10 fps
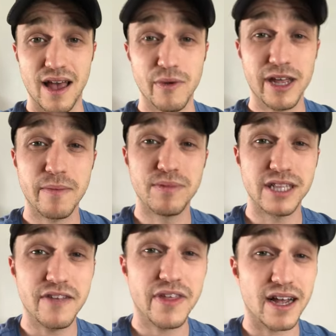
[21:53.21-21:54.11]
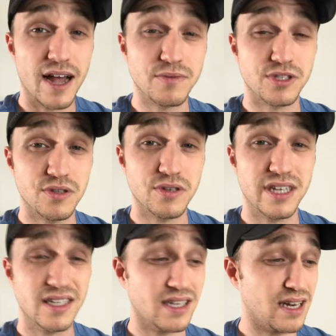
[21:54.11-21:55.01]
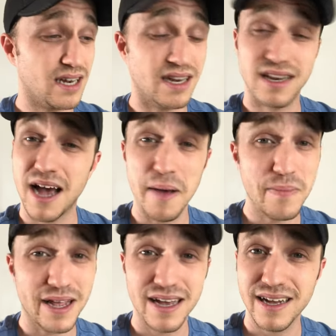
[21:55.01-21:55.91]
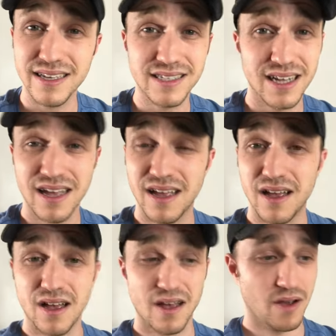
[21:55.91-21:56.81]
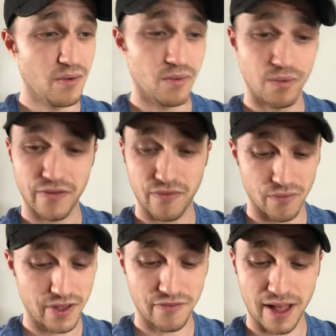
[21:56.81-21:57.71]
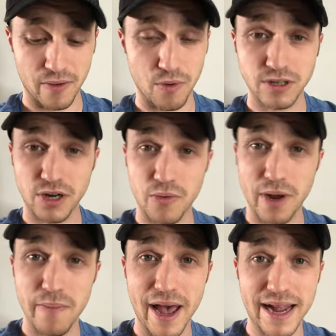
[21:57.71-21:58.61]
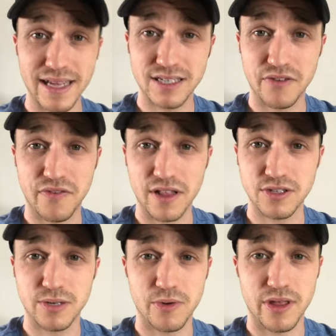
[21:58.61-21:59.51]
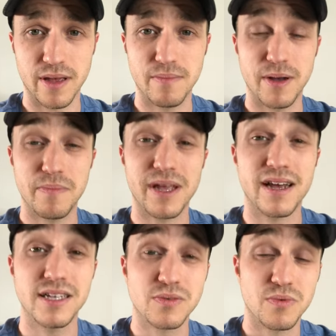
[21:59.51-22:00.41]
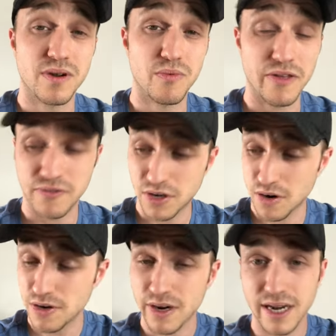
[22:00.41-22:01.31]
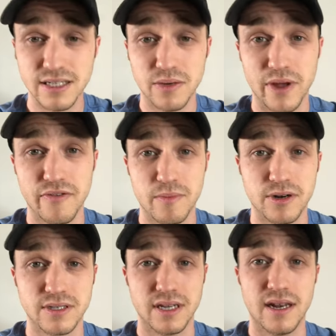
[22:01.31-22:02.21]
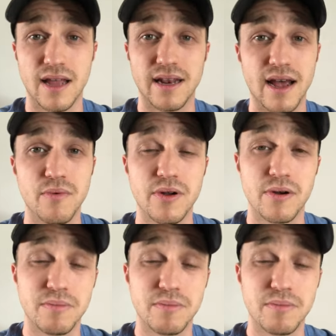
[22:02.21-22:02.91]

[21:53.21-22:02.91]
And we can believe that God will do those things, not because we've we've like worked our way back into fellowship with him but because we've turned our eyes away from our sin and now we are